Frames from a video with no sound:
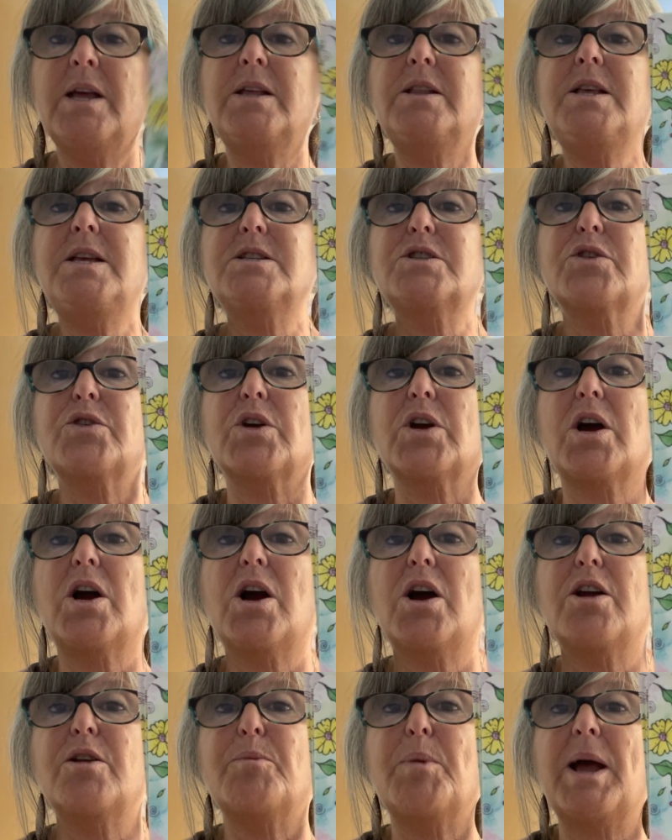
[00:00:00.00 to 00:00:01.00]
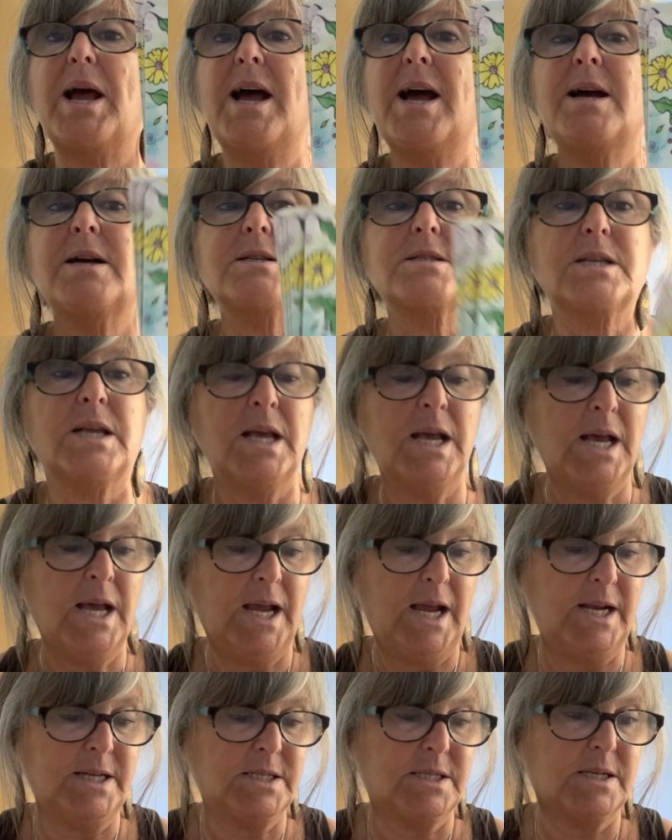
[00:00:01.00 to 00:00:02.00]
These are the card backs.
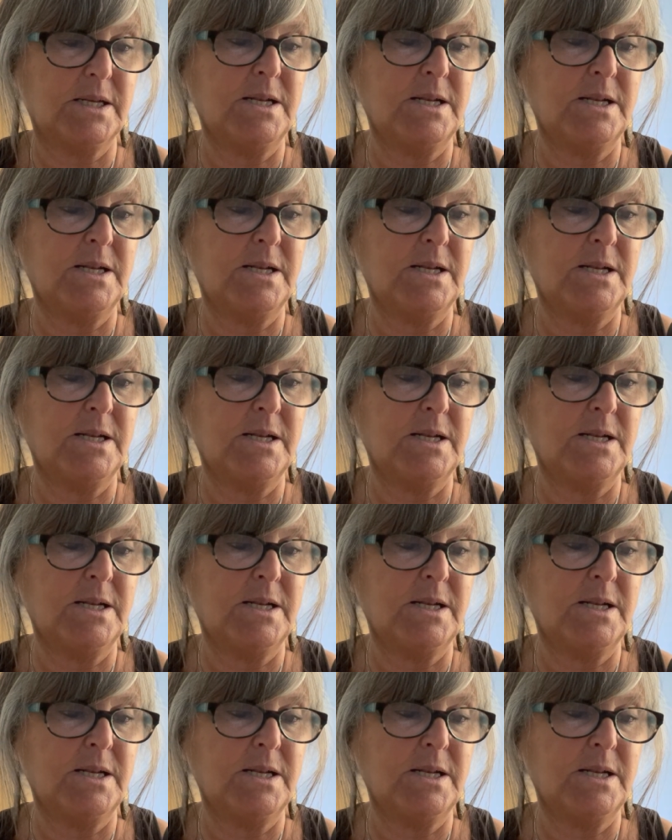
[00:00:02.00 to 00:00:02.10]
It's